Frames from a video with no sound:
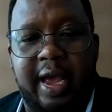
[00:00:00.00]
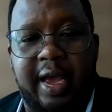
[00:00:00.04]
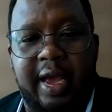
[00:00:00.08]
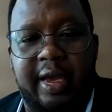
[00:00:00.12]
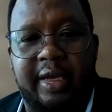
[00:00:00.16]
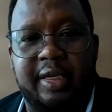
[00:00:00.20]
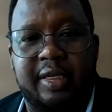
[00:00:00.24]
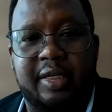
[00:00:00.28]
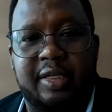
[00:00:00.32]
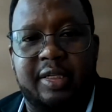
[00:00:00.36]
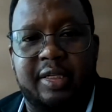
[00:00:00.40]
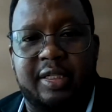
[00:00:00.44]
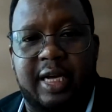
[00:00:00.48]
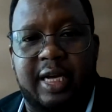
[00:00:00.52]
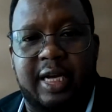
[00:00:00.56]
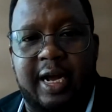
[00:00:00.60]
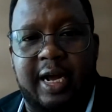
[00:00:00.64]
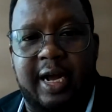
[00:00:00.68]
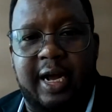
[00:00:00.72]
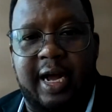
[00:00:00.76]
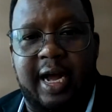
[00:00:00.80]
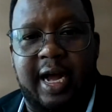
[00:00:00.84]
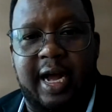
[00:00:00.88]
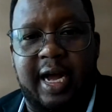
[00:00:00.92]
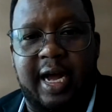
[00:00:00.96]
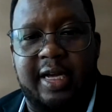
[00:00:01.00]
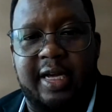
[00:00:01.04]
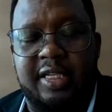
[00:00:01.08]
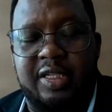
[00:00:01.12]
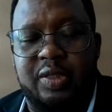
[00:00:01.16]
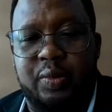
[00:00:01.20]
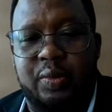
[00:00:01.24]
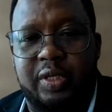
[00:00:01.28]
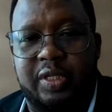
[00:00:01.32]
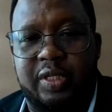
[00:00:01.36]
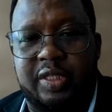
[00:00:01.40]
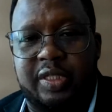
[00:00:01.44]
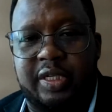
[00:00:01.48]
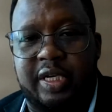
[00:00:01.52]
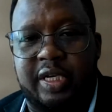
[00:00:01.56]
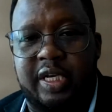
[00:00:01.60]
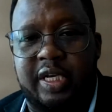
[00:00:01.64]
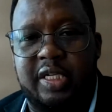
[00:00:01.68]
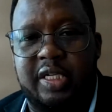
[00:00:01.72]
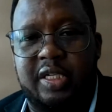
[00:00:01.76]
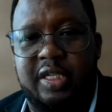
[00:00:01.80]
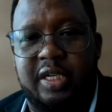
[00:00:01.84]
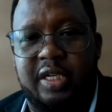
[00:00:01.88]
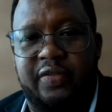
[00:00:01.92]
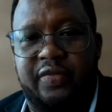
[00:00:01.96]
And as we
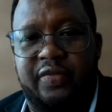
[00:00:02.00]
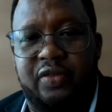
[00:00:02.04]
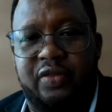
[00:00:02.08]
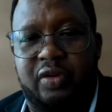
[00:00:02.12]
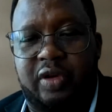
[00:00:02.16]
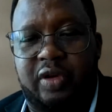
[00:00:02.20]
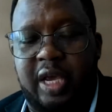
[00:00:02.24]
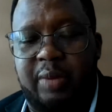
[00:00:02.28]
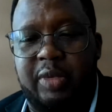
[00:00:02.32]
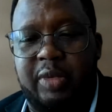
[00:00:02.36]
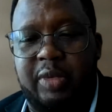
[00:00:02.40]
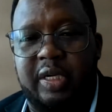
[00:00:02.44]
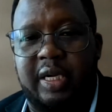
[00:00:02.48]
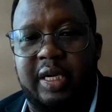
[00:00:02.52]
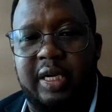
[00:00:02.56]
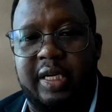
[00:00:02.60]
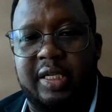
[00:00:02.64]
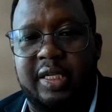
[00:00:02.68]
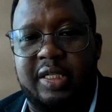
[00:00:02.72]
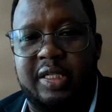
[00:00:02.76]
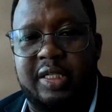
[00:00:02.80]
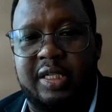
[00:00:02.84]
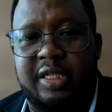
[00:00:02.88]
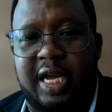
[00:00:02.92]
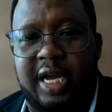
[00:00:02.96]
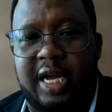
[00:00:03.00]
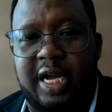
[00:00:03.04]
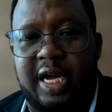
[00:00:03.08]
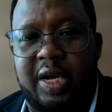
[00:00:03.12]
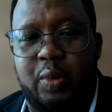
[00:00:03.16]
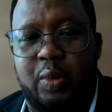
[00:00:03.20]
said, if you came in late,